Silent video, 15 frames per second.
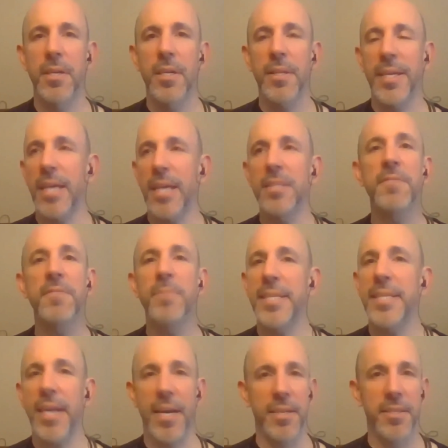Like, I love my
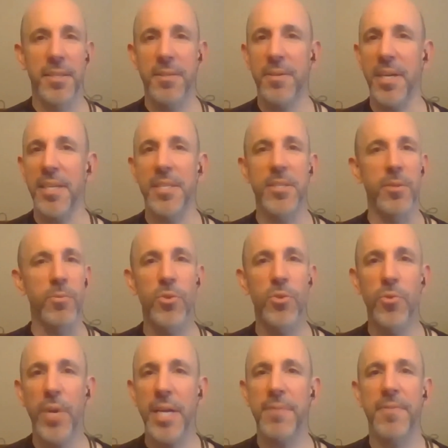dad, right? He's a
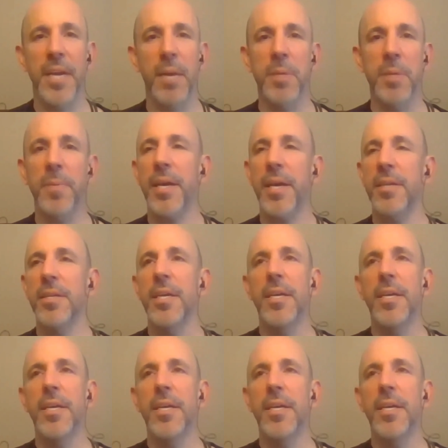great family man.